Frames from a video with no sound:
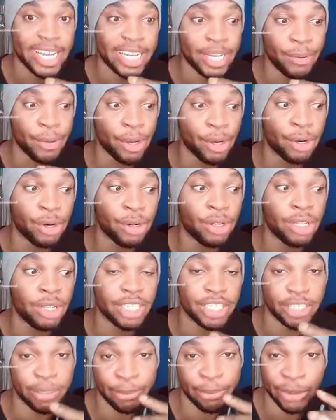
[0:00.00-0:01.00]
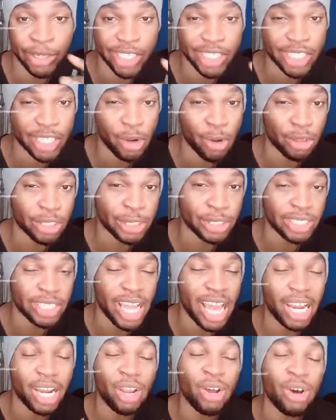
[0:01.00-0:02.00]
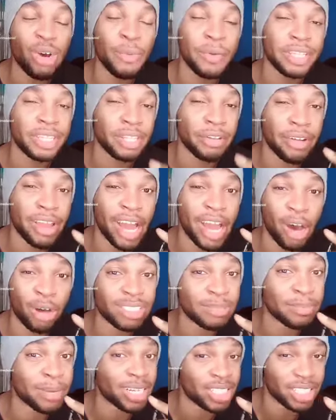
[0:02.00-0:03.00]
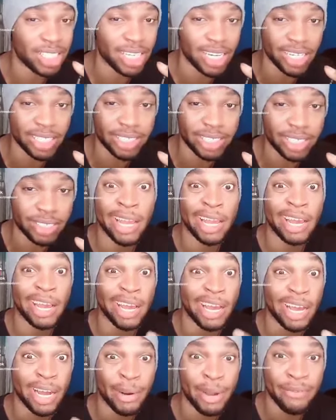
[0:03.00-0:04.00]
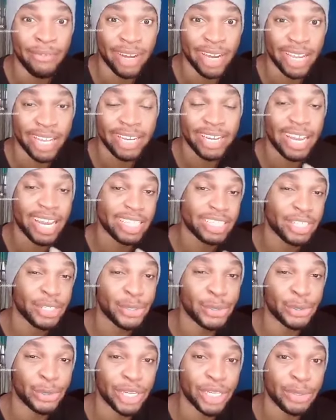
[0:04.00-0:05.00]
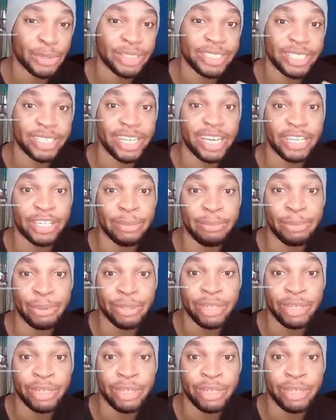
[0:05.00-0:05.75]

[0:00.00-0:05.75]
that they were all in the police custody along with three housemasters. However, in the article, it was said that the